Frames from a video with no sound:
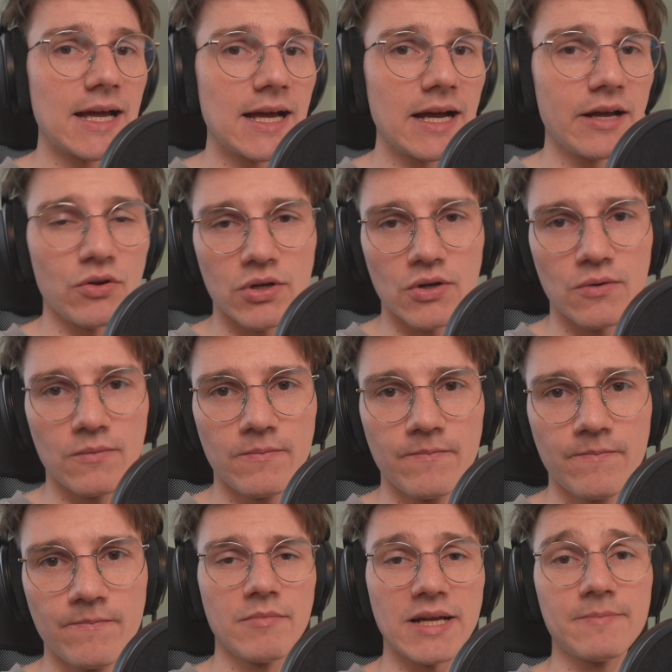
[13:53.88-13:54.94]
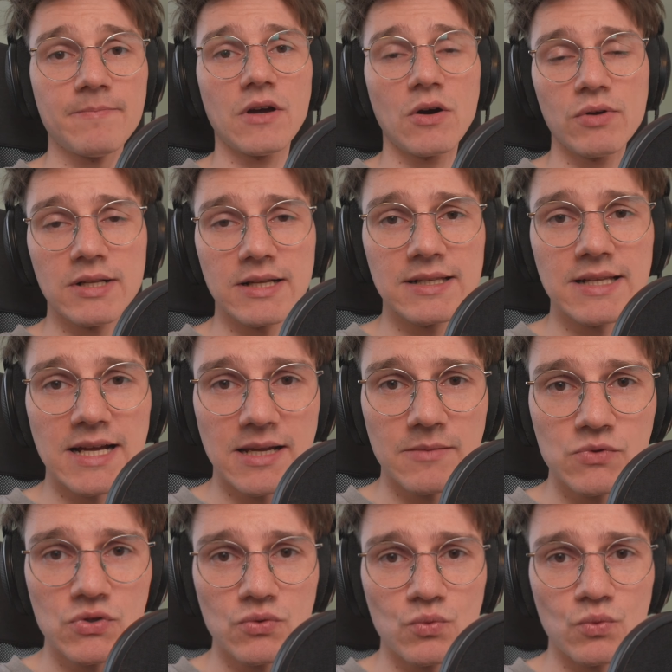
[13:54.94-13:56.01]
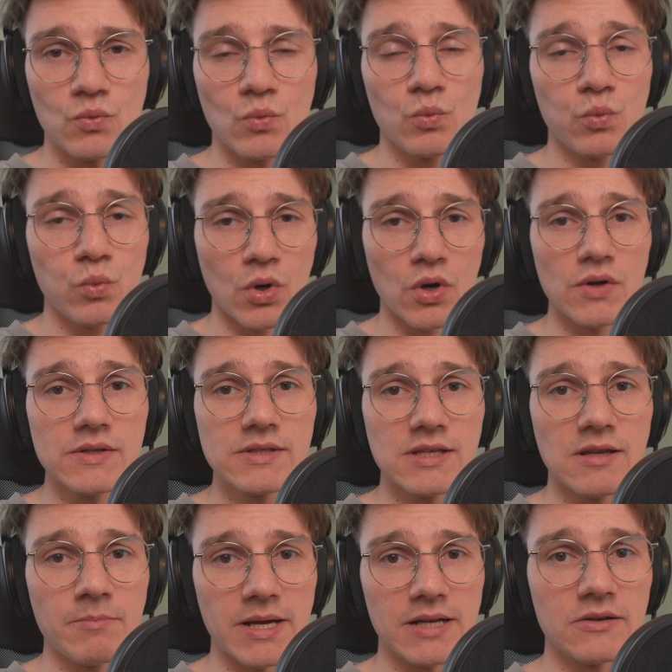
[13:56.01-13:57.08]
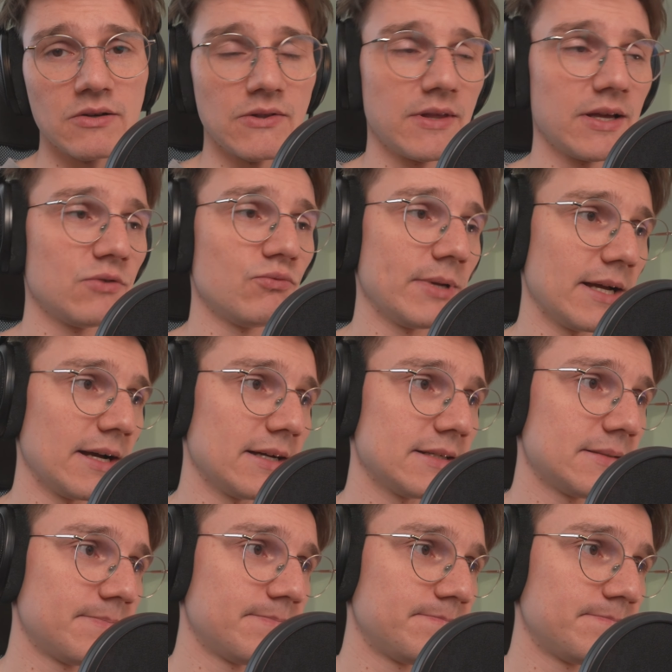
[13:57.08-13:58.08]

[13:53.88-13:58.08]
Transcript: I don't know, but the Hollyland Lark M2 was better in that regard.